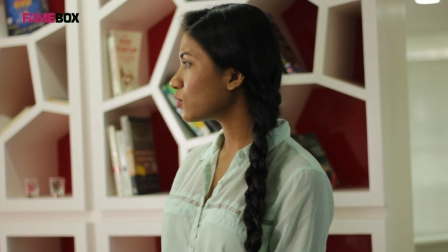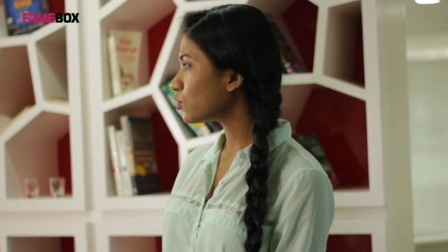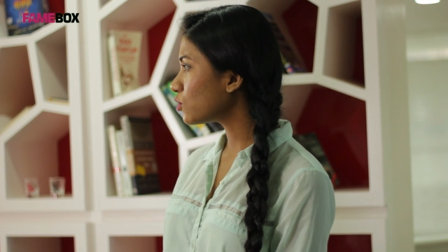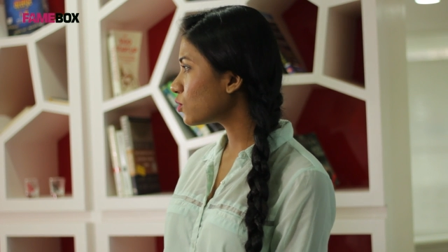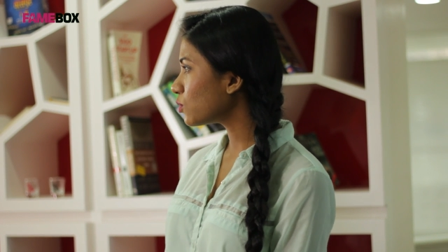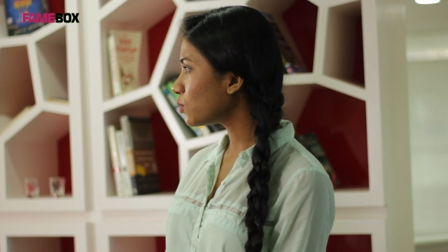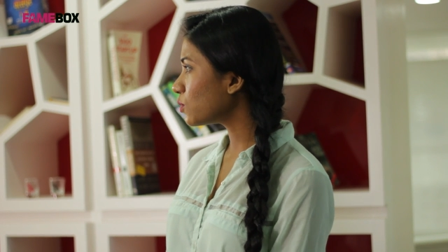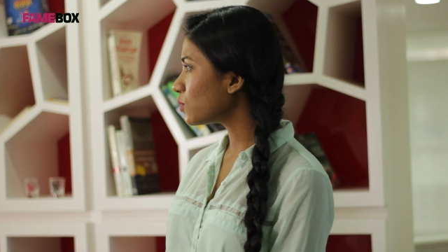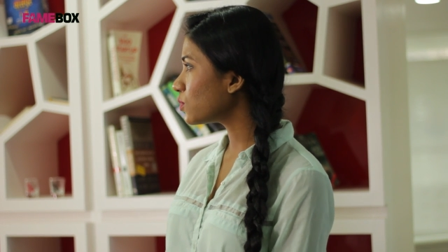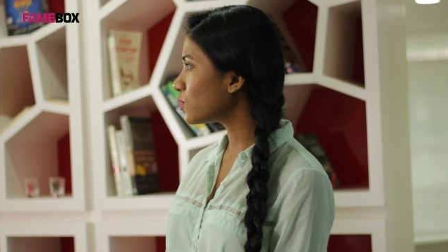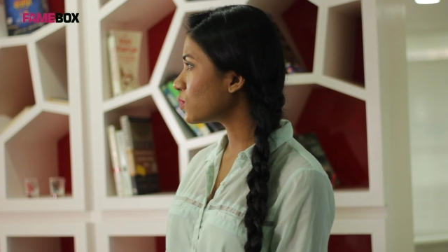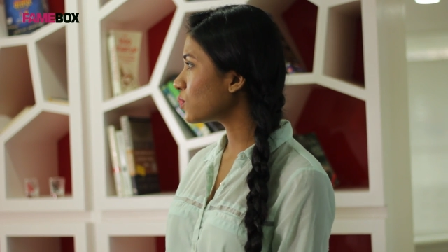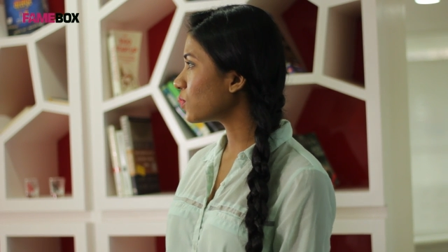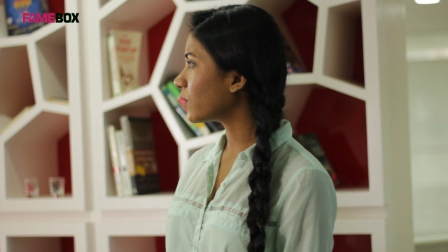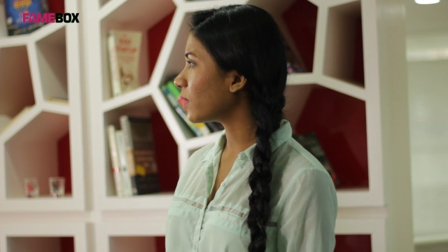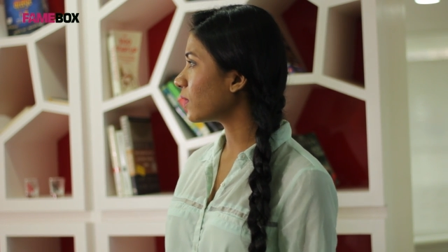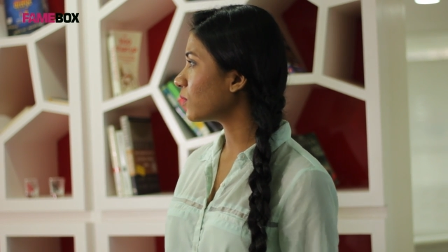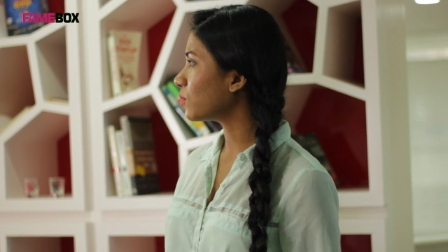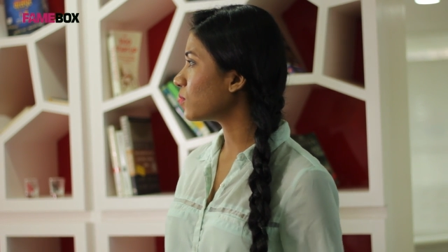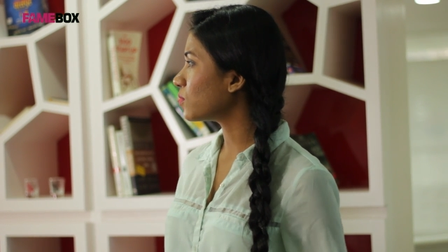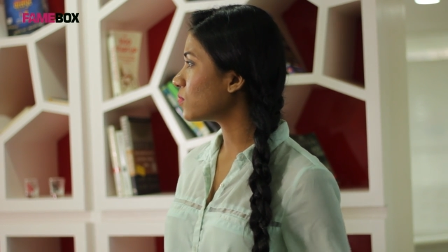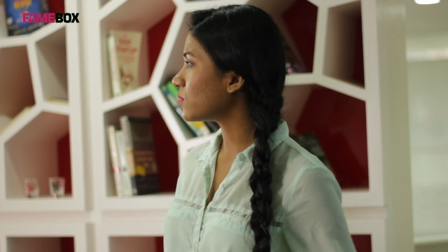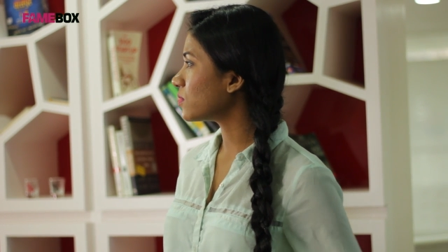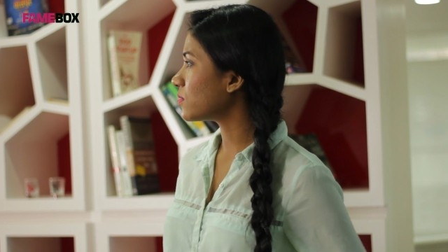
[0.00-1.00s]
shoots you
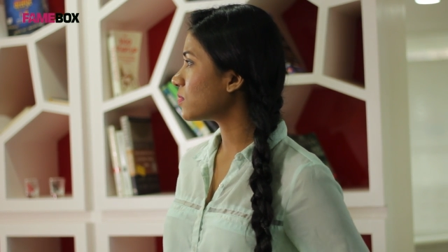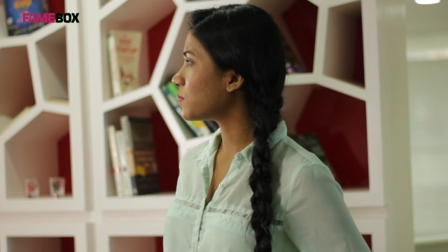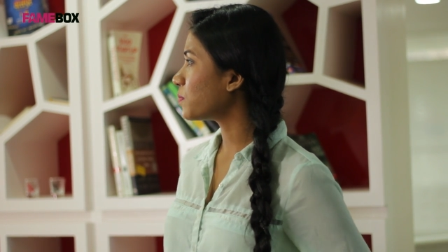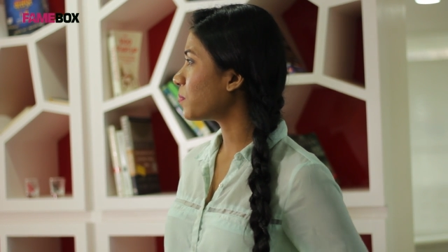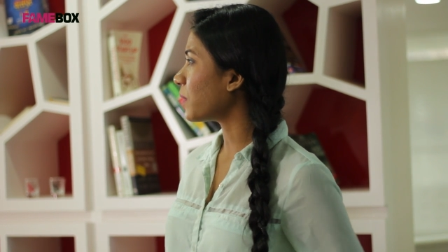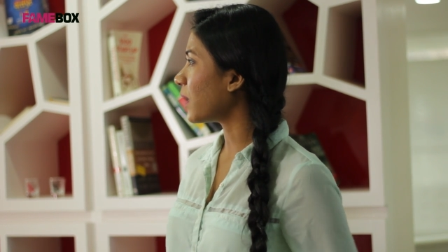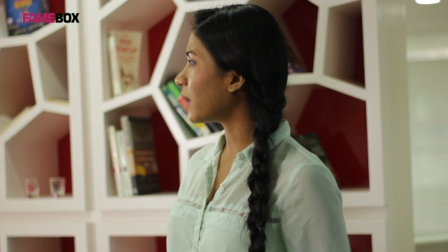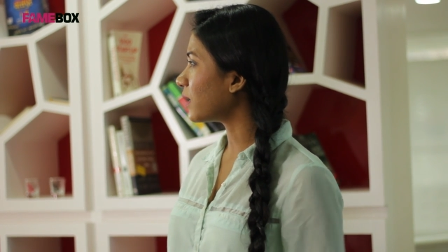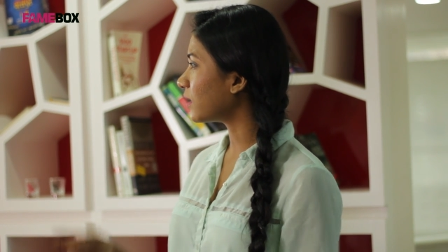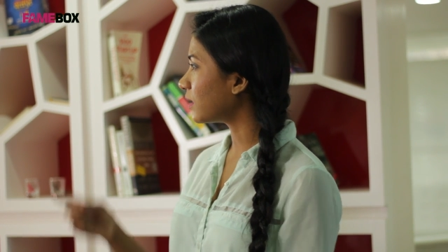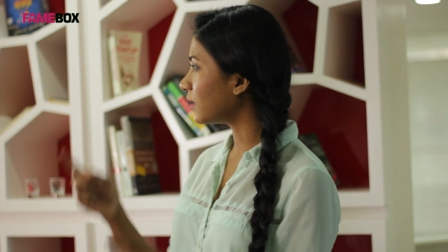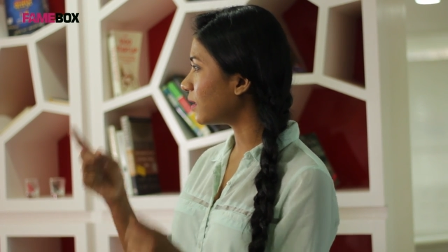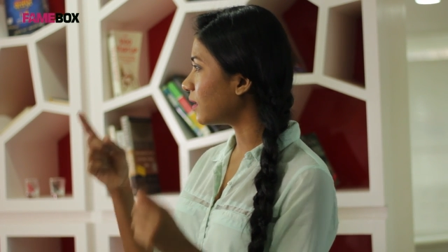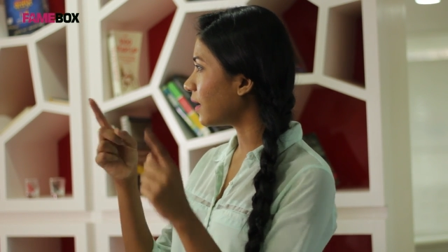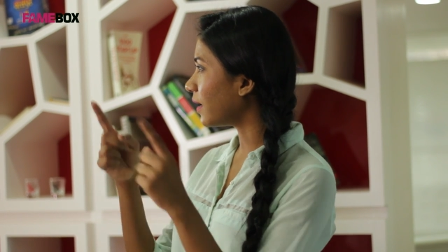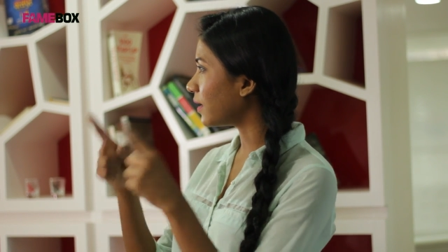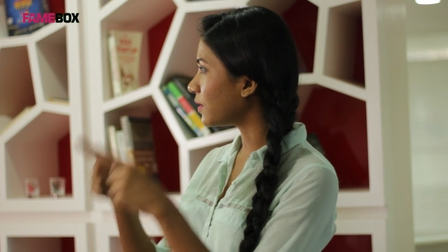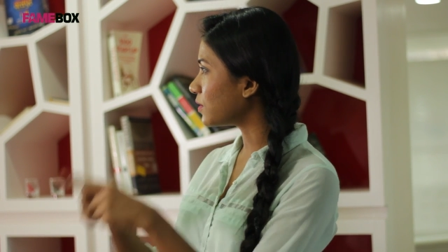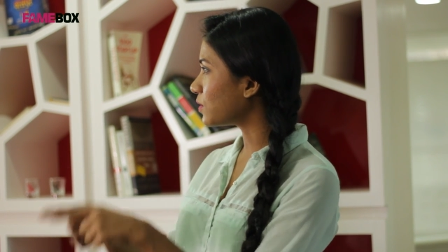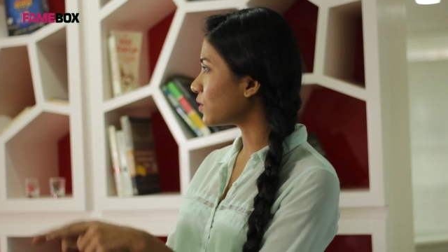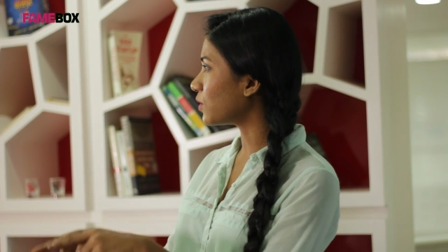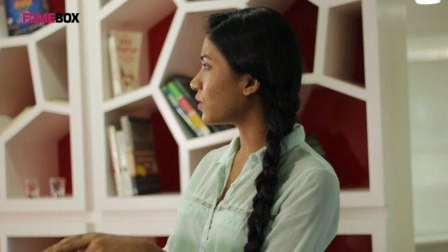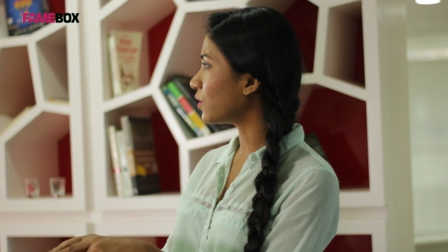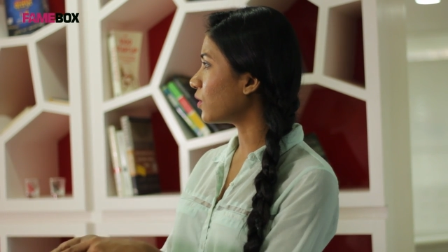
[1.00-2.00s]
get those panty
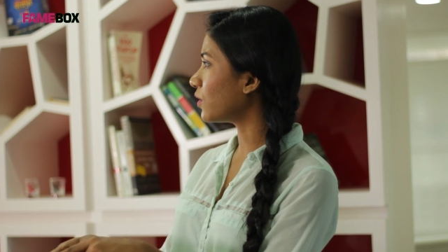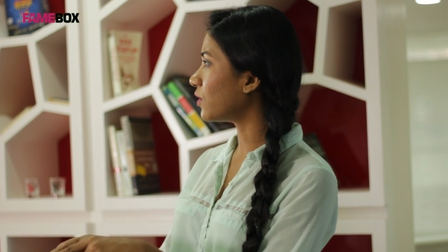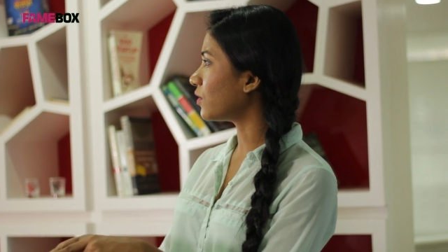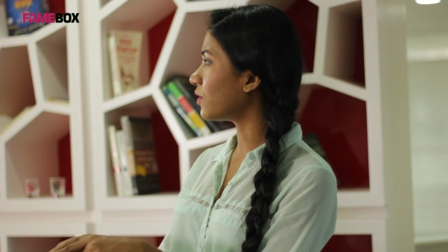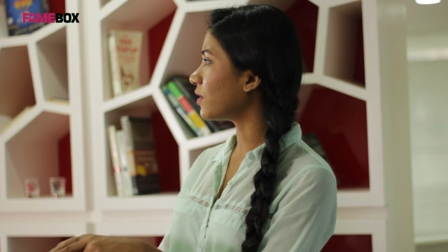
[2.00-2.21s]
lines on your